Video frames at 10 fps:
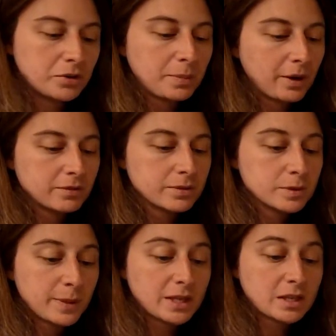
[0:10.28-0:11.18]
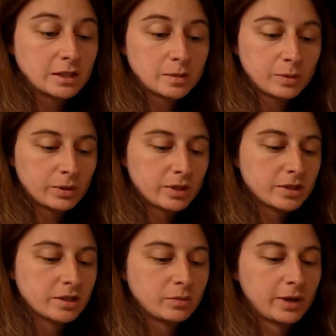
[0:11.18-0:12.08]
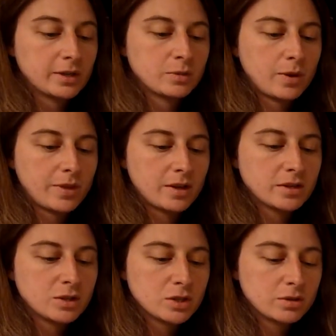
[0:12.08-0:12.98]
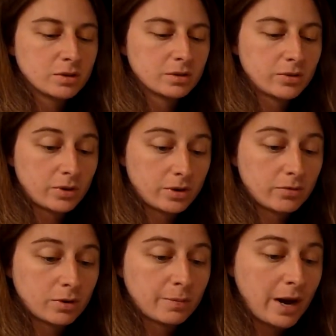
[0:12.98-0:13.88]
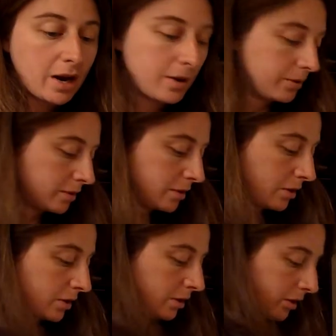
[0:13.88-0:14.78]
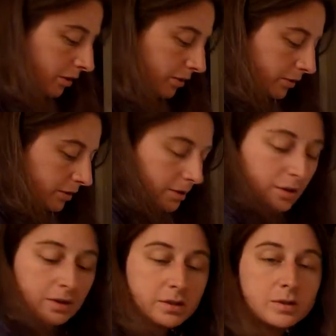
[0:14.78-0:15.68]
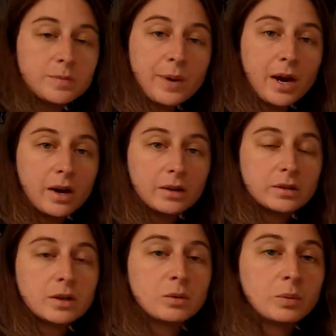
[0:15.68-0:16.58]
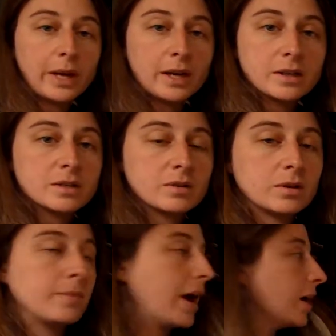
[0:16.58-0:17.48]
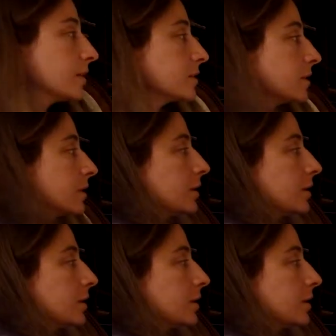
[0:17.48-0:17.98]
bound for space exploration weighs 1,234 pounds on Earth, so is pound a weight or mass?